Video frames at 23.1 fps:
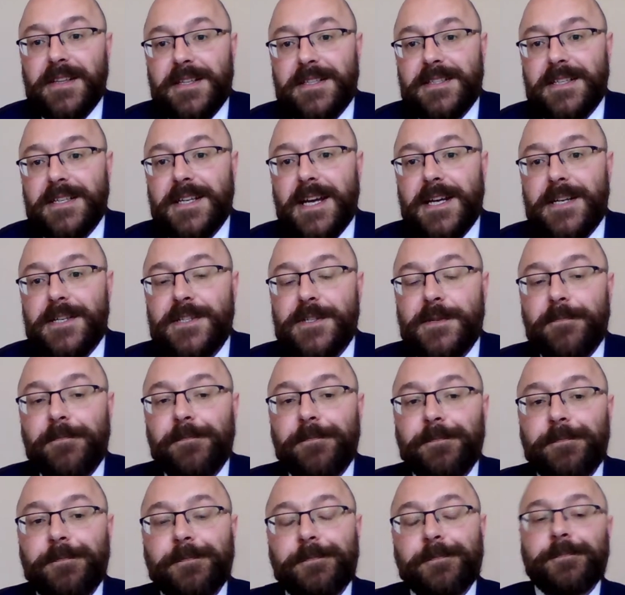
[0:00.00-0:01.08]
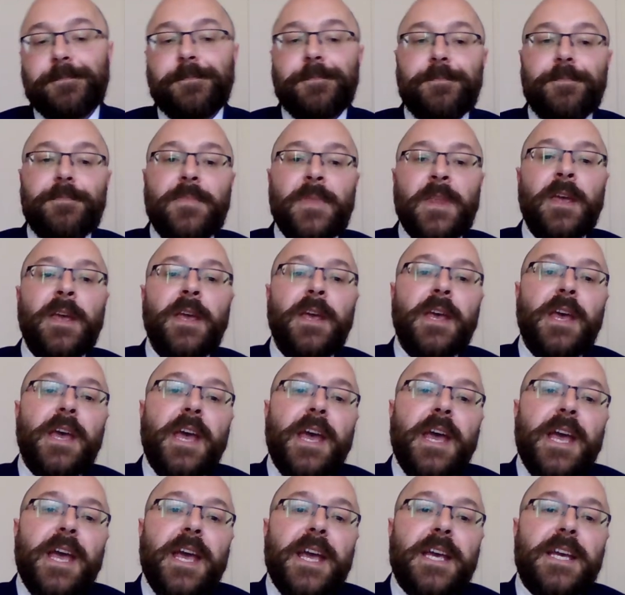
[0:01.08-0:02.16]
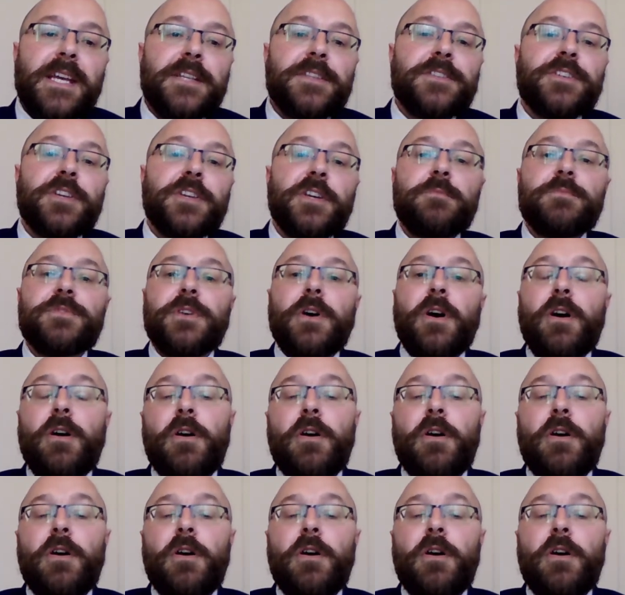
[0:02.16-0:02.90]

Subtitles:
litigation. In terms